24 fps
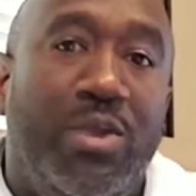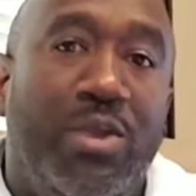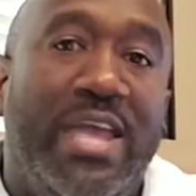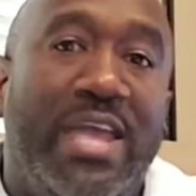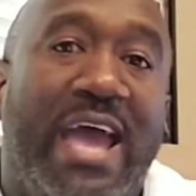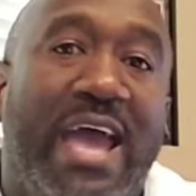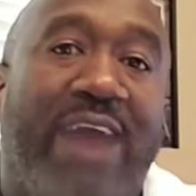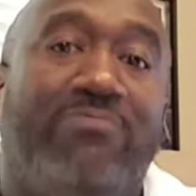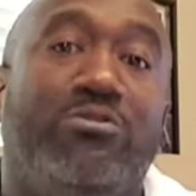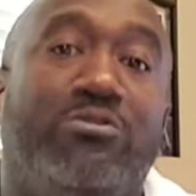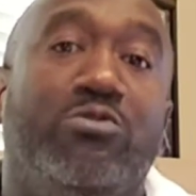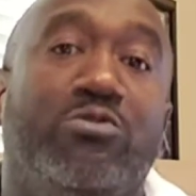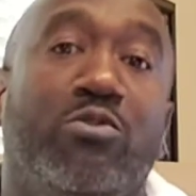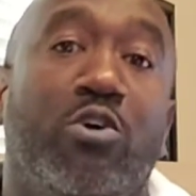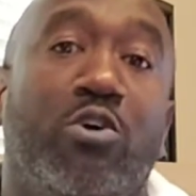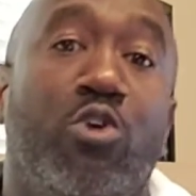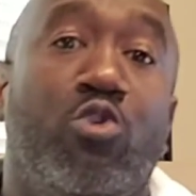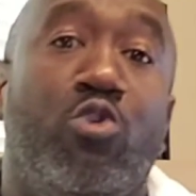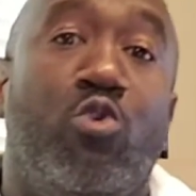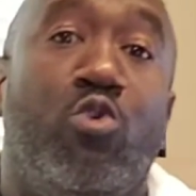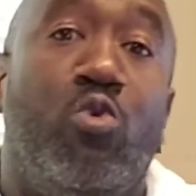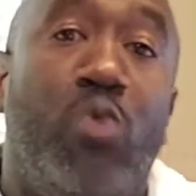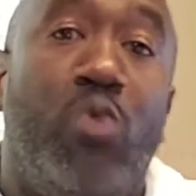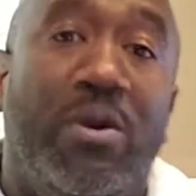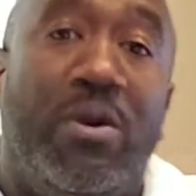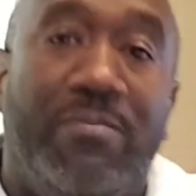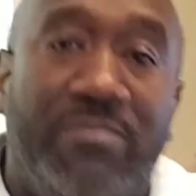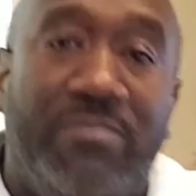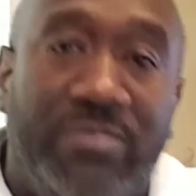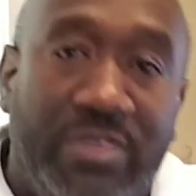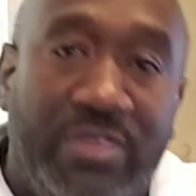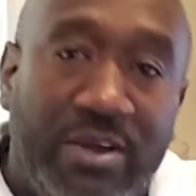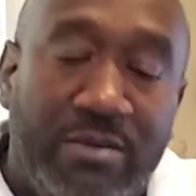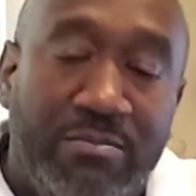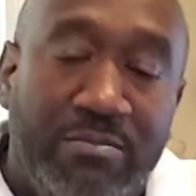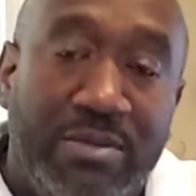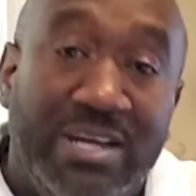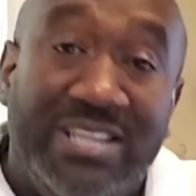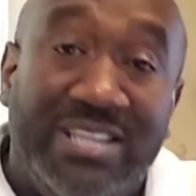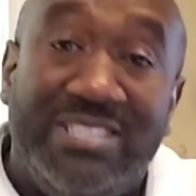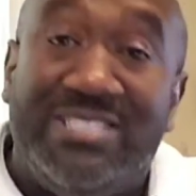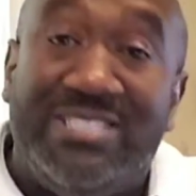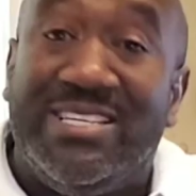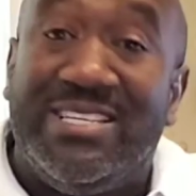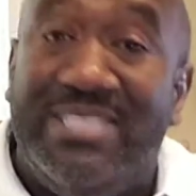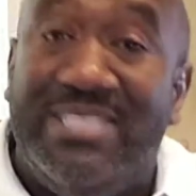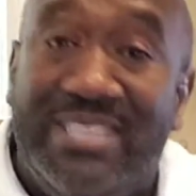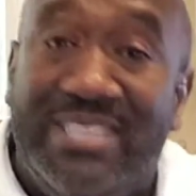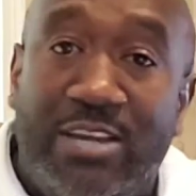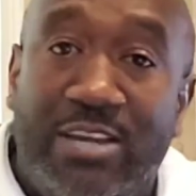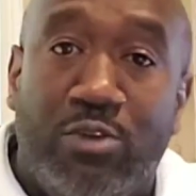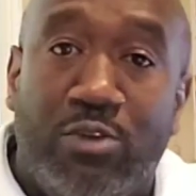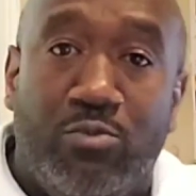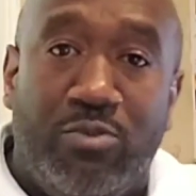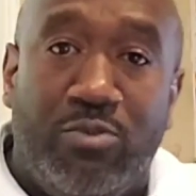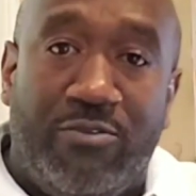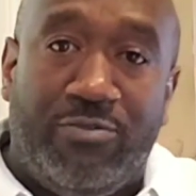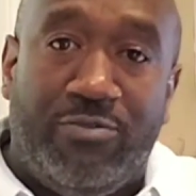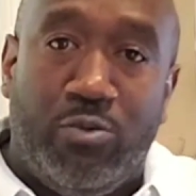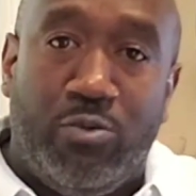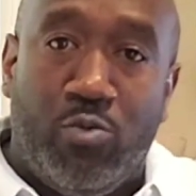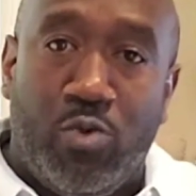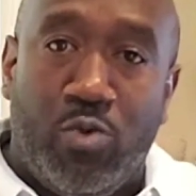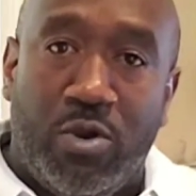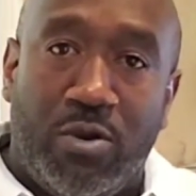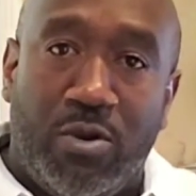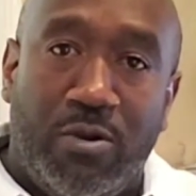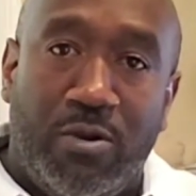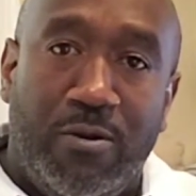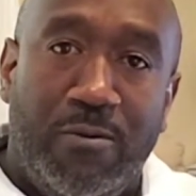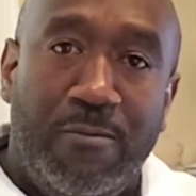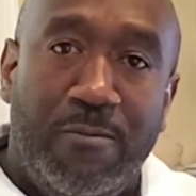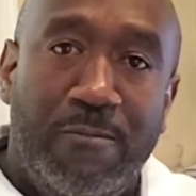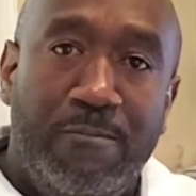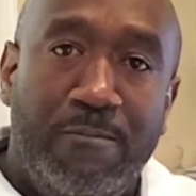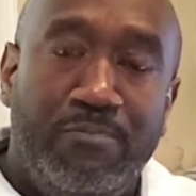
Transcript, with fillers: We have to equip them to deal with the world.